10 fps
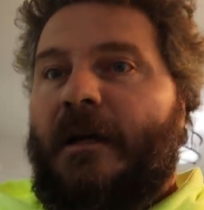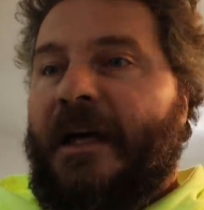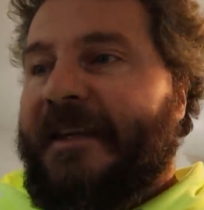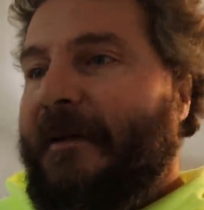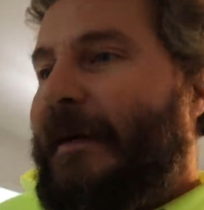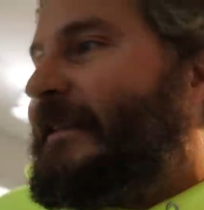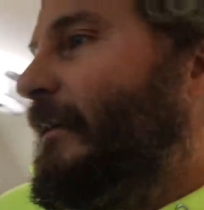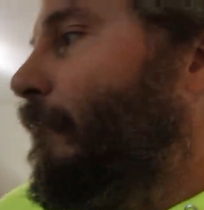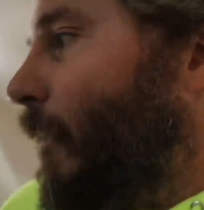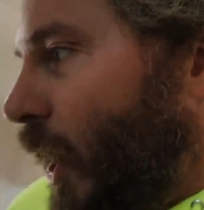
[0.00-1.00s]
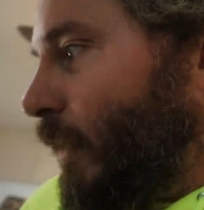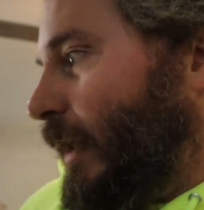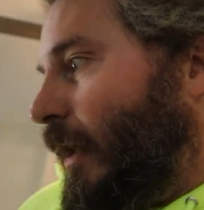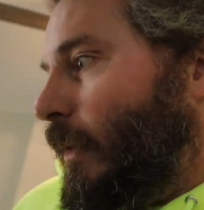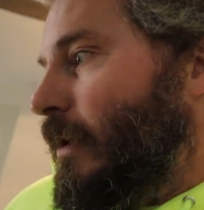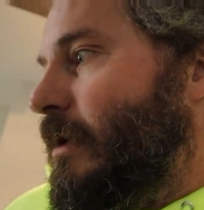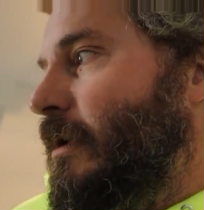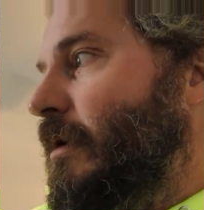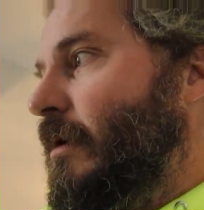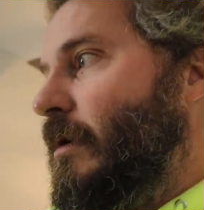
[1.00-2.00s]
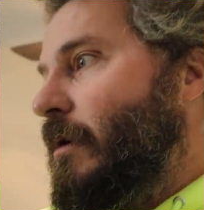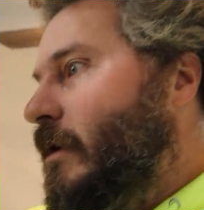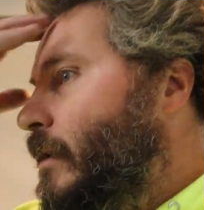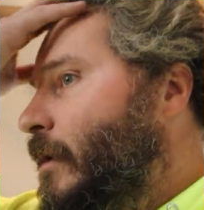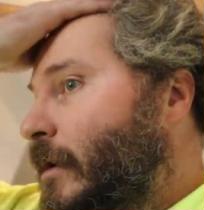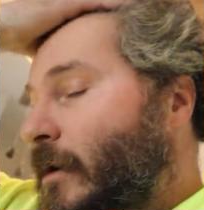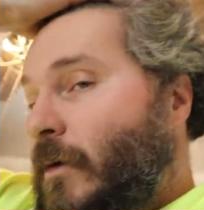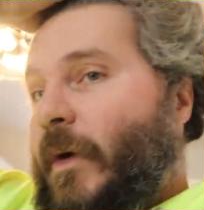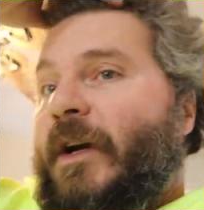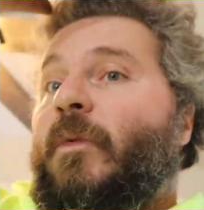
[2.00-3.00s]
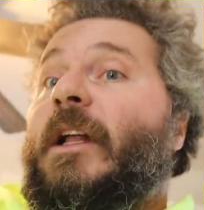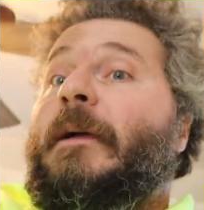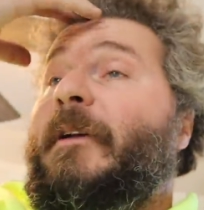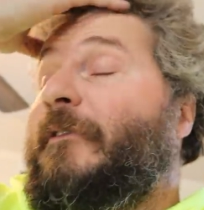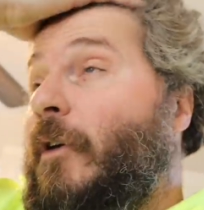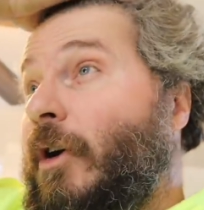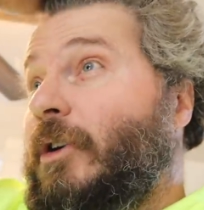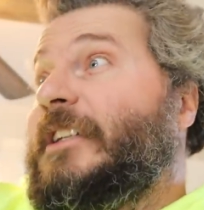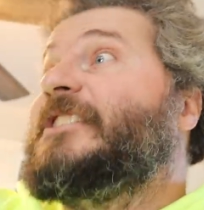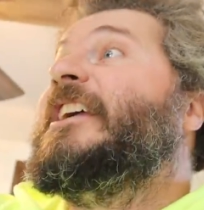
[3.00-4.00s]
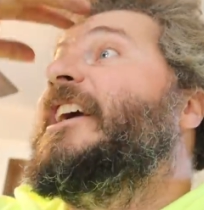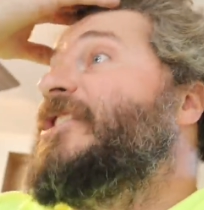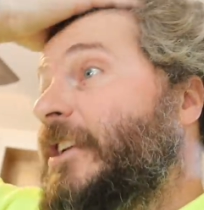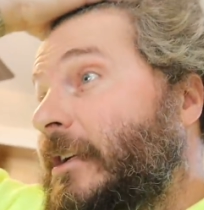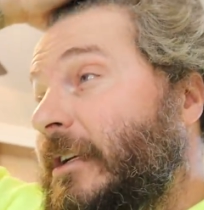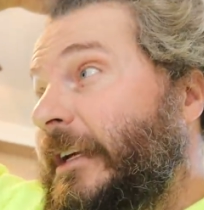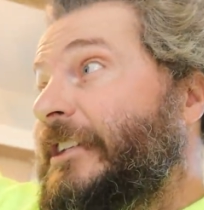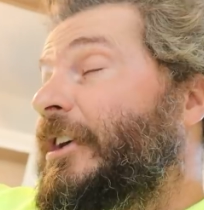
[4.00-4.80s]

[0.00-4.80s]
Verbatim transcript: I think by tomorrow, we could really be far on this kitchen in